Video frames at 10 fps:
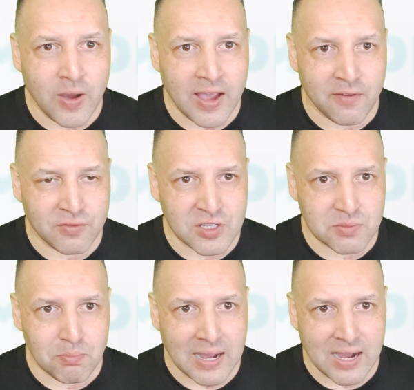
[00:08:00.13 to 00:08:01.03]
have this
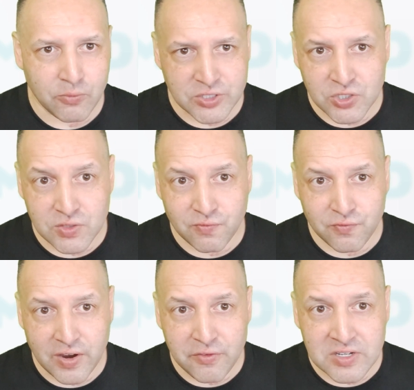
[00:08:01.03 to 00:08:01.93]
bar, which is
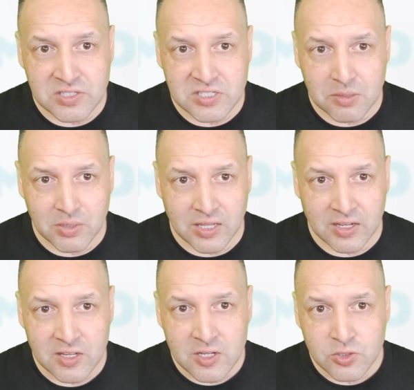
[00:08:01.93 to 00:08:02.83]
very
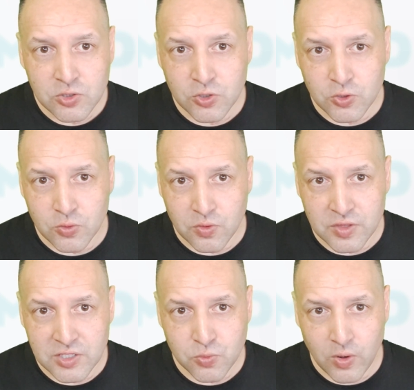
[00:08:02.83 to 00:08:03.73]
similar to
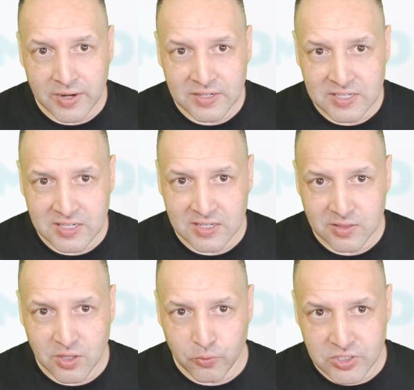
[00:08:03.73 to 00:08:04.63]
this one here
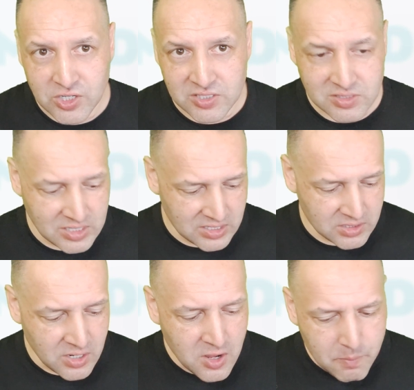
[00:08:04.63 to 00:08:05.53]
that we just did.
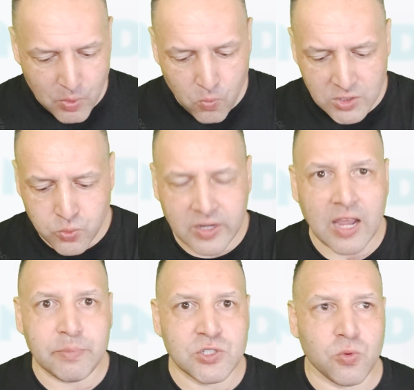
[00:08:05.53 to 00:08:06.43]
But watch what
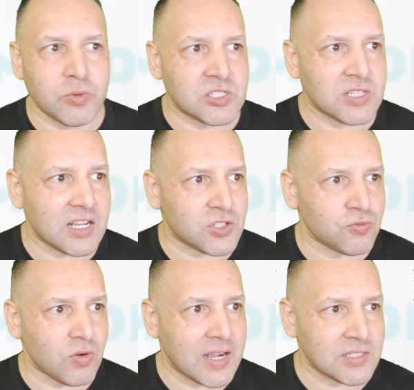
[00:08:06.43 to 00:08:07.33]
happens when we start to
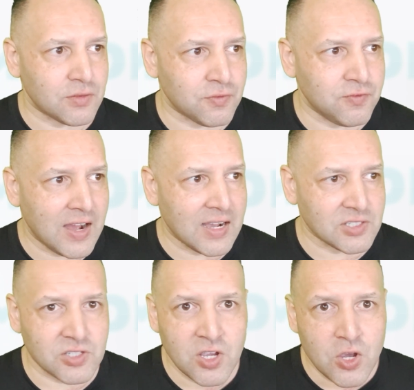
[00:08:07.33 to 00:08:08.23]
write it
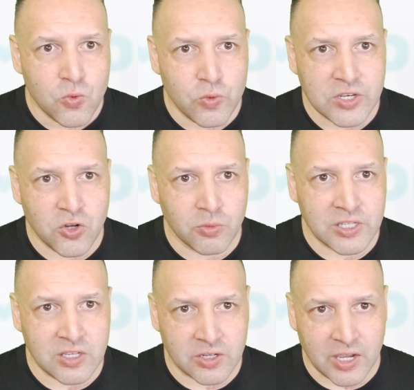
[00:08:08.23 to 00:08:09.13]
fast. We
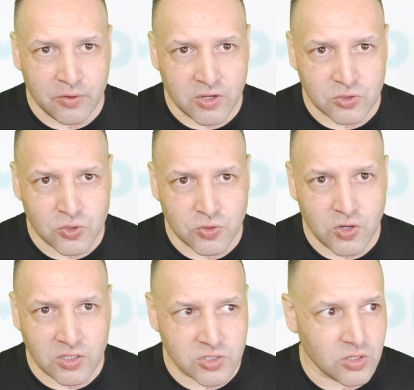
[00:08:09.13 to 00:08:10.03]
normally, we've got two
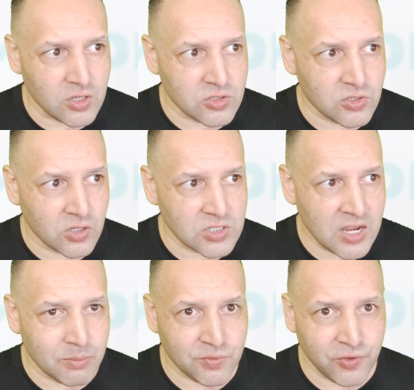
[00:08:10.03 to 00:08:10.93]
dots, so those dots
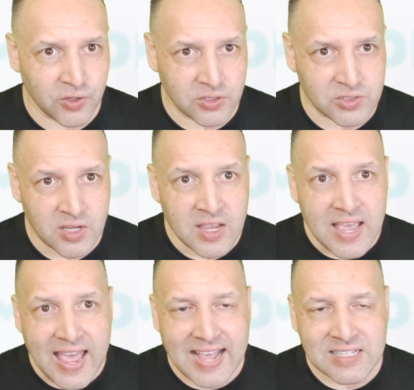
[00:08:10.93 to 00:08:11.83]
comes first.
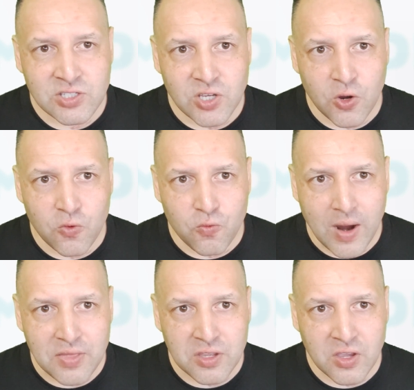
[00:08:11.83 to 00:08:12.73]
And so
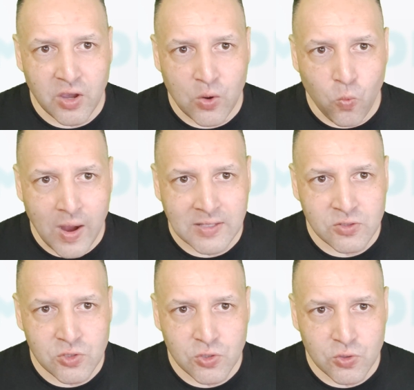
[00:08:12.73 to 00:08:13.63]
rather than going
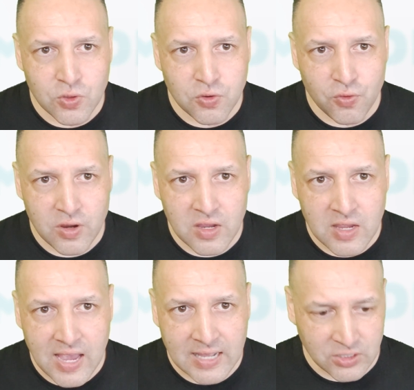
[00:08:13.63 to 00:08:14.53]
1, 2,
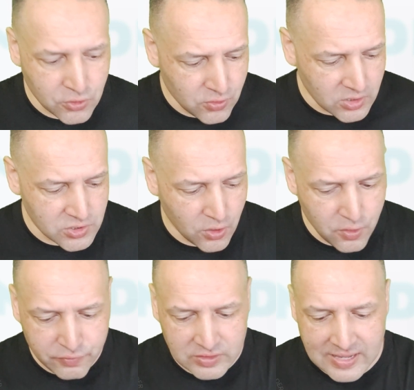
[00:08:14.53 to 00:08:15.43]
3 and cross
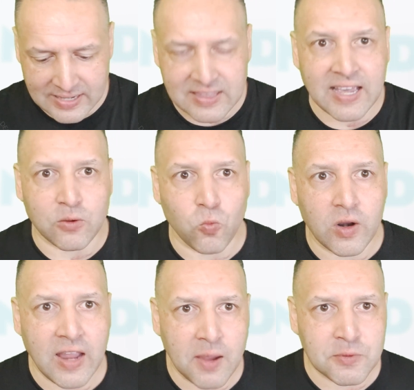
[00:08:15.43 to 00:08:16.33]
over like that,
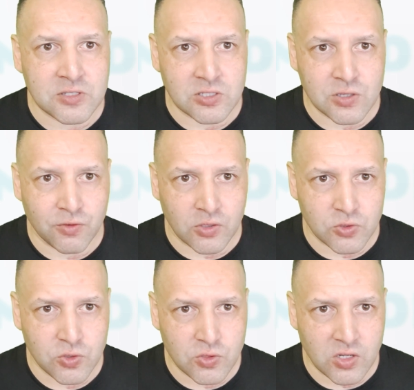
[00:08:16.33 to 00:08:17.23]
what happens is you've got
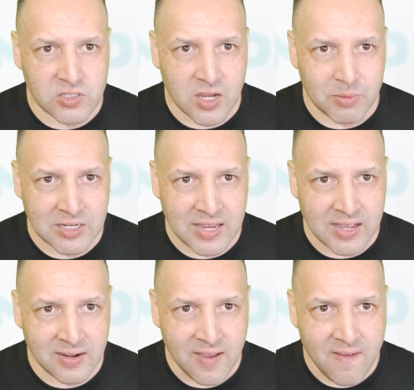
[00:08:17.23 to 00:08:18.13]
two dots coming
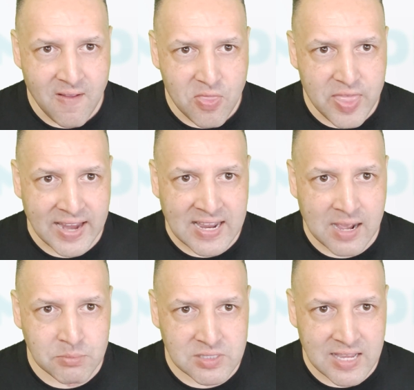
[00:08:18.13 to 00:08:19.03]
down, that
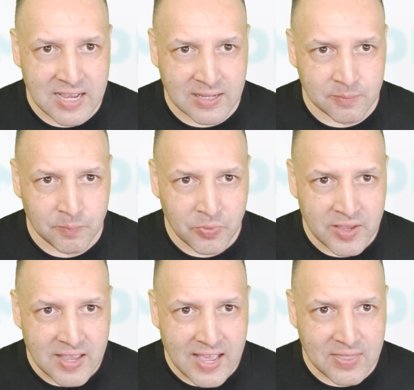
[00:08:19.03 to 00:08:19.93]
comes down,
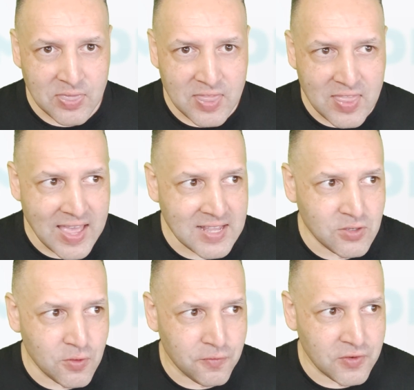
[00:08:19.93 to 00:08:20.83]
and then
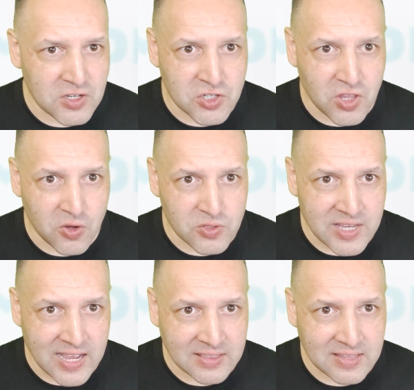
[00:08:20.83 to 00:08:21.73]
you finish those
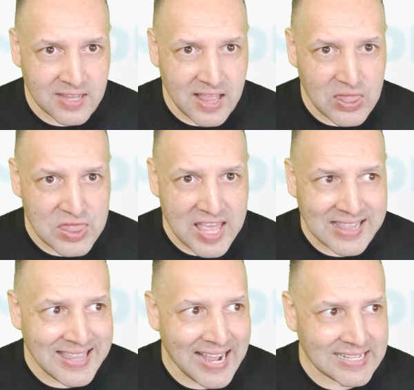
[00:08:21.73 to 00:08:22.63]
out,
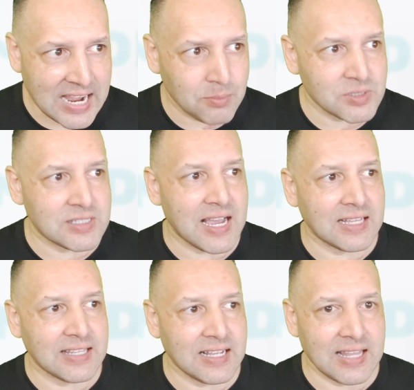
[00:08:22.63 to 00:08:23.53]
then that comes
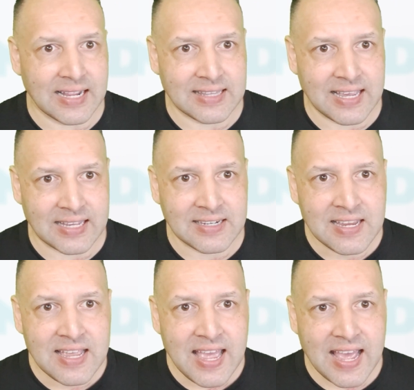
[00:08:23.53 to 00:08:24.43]
down there like that,
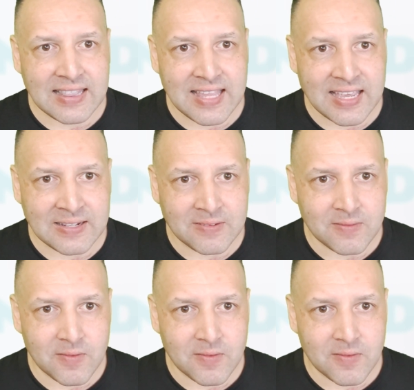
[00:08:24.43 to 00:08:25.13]
and then